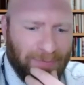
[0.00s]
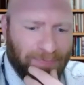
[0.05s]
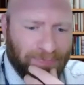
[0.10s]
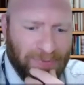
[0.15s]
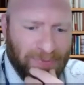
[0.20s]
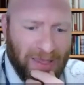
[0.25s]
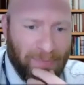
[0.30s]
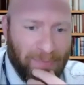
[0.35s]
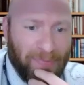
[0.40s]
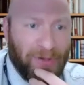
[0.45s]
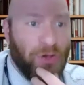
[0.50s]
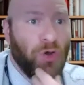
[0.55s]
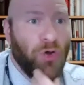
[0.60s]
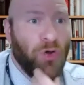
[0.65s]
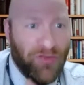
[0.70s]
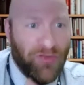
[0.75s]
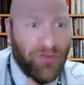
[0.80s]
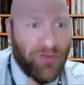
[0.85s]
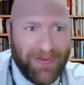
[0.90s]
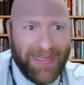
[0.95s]
it
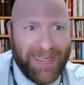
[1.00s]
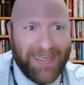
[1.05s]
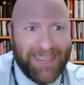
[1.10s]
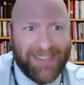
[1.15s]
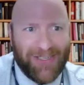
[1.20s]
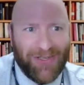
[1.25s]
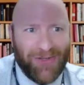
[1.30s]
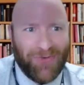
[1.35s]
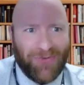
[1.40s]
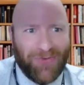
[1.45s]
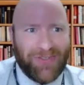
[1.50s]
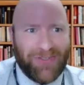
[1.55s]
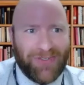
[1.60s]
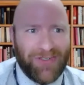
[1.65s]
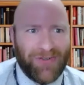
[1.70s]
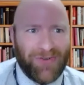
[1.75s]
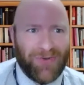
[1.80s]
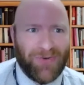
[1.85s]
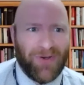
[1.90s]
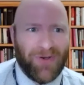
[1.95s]
behooved me
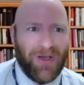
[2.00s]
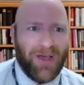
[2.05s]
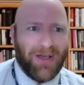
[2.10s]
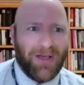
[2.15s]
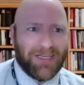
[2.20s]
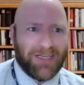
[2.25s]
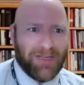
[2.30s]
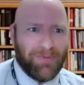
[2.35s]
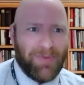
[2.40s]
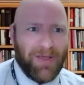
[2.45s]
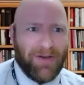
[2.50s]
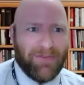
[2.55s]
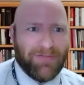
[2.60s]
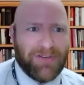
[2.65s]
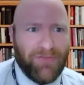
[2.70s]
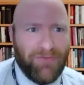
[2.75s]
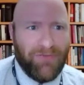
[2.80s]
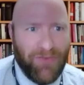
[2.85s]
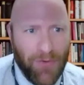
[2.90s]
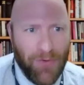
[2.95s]
to be able
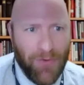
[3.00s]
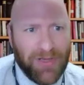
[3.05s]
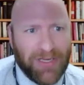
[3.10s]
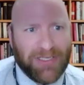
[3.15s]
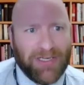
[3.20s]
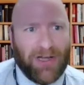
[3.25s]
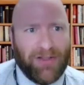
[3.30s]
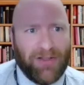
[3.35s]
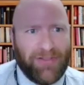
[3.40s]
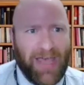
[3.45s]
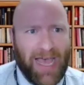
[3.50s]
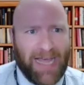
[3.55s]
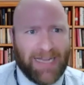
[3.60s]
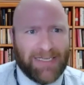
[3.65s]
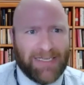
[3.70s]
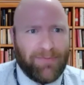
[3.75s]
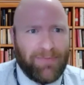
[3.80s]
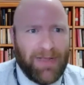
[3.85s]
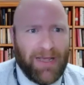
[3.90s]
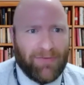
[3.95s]
to focus on that,
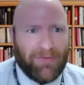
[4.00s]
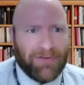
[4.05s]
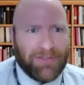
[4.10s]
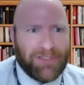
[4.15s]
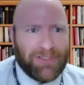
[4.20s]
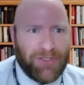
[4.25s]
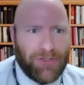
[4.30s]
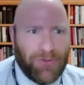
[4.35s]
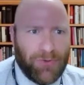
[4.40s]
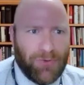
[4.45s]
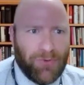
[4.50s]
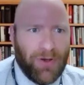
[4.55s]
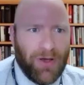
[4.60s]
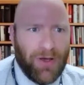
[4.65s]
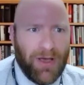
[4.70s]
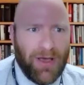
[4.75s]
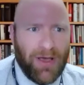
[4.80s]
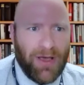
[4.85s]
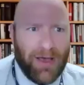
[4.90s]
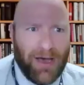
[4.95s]
to be able to
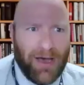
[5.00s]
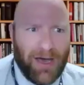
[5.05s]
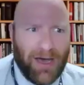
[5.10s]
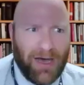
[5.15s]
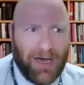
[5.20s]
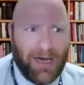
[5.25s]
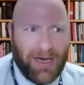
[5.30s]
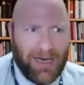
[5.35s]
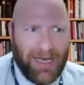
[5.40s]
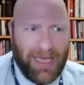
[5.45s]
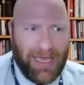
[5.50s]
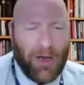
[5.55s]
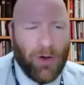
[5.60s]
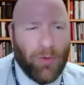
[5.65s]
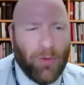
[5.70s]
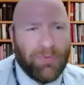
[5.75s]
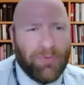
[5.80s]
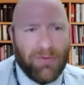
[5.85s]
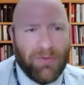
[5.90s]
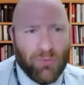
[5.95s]

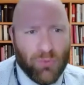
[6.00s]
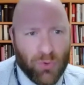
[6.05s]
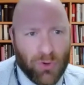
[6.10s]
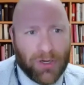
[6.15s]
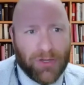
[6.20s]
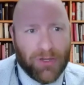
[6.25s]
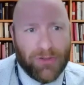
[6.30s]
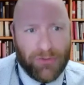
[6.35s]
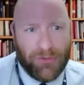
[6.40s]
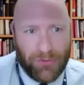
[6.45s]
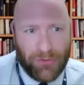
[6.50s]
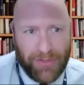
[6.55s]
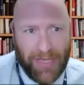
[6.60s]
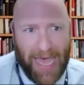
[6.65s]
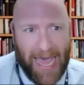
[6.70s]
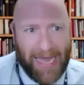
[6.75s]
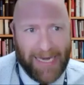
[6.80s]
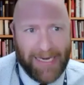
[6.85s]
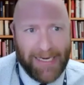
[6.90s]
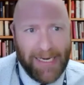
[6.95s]
help them work through
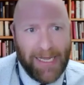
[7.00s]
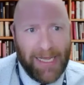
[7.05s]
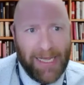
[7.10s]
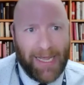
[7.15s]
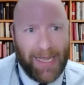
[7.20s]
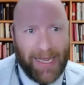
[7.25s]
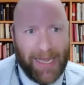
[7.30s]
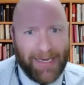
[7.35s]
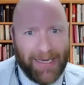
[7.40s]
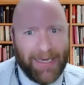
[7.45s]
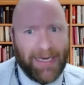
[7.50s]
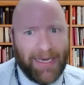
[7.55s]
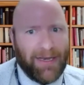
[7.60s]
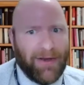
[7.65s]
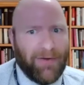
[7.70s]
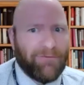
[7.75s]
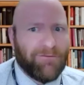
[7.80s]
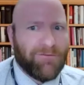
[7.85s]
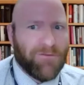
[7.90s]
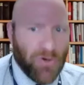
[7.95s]
that in an
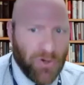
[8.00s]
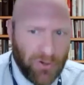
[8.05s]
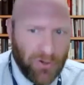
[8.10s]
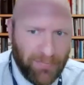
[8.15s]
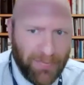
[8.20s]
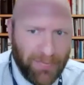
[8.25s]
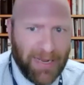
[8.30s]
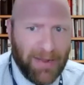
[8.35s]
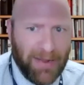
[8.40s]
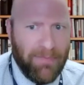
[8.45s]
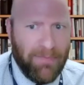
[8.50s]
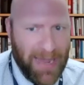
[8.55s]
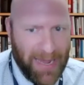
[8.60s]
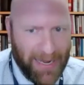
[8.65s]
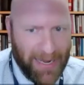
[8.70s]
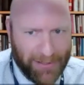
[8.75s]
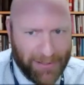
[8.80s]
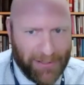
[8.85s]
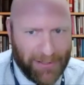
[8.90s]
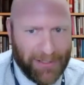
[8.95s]
affirming
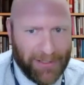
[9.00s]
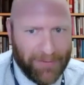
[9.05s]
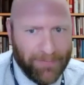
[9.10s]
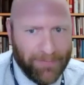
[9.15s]
manner.